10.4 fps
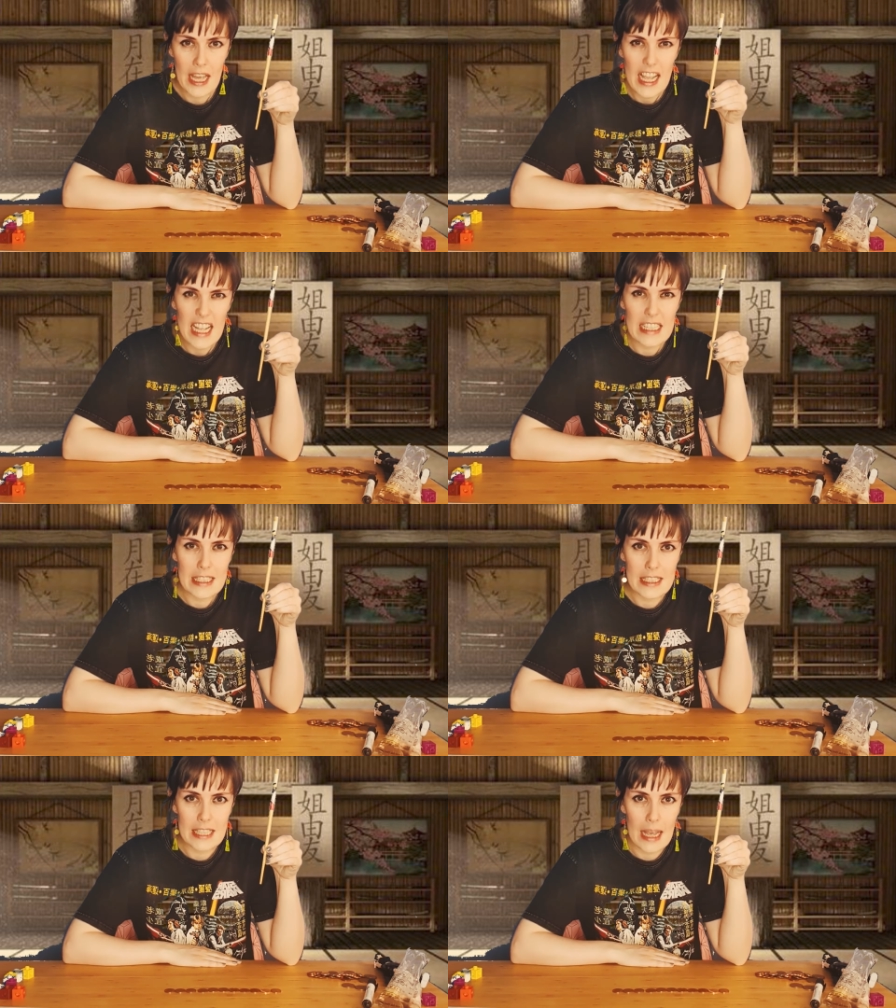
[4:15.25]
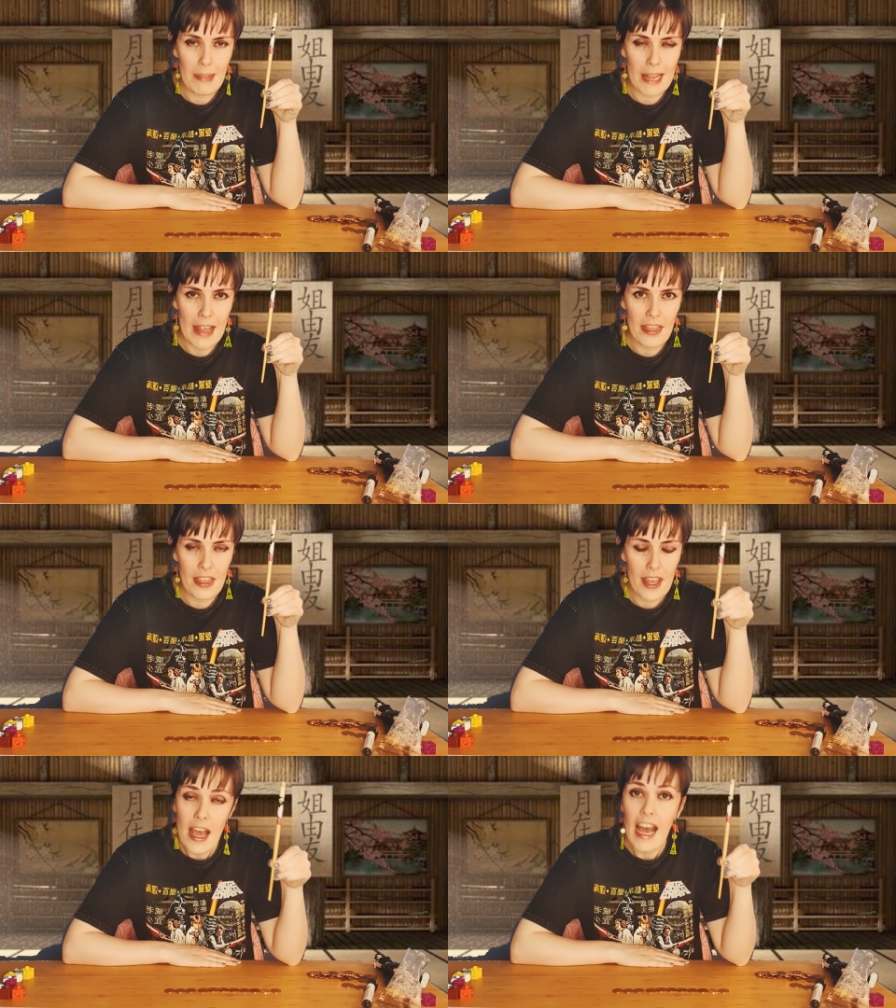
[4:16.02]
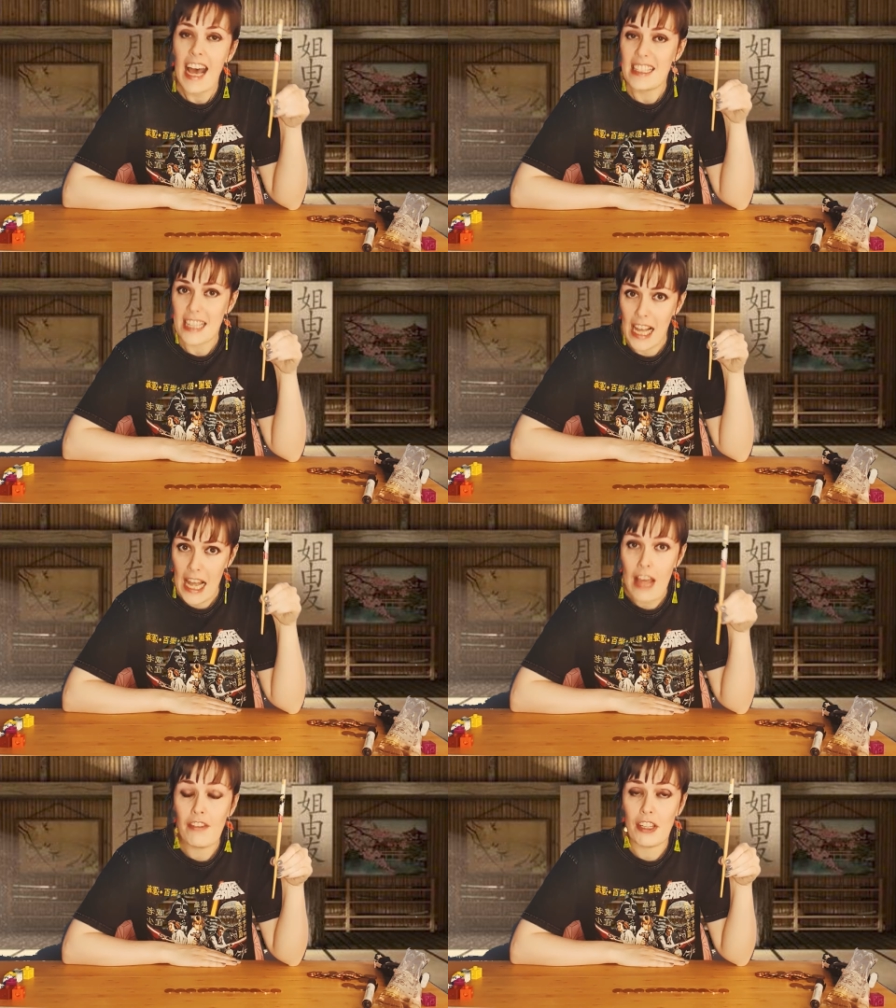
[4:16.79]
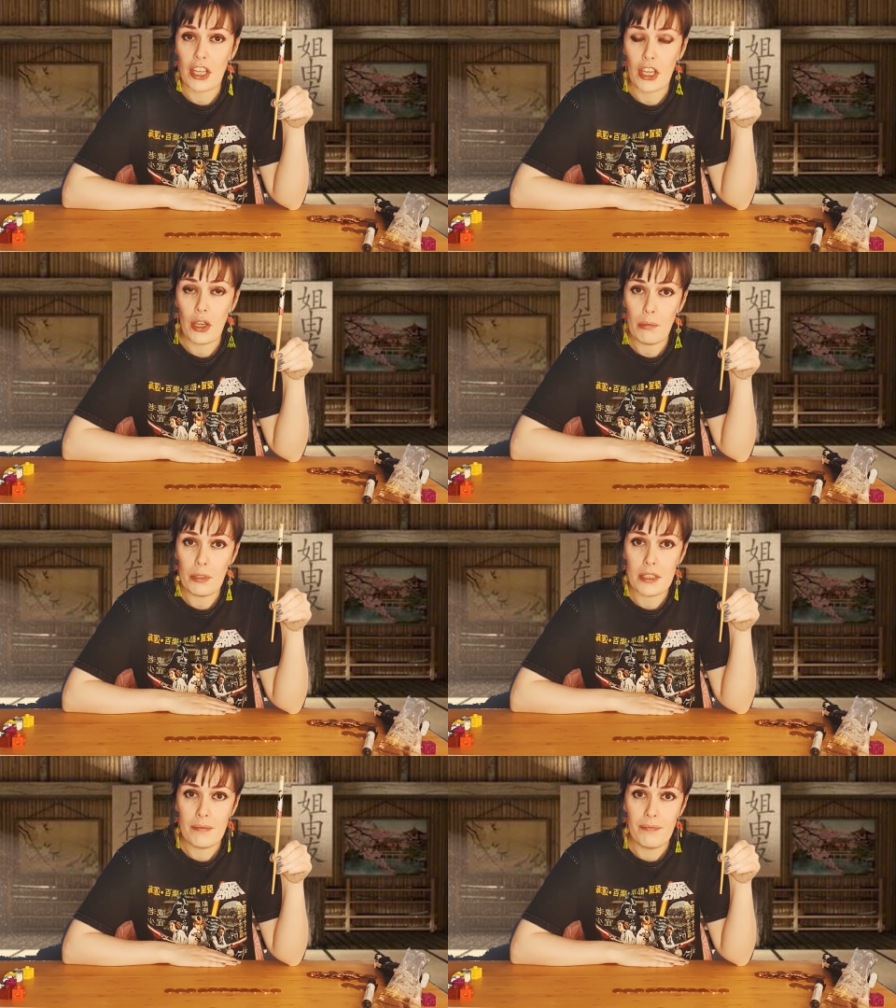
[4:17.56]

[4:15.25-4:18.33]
is the same length as 11 cubes.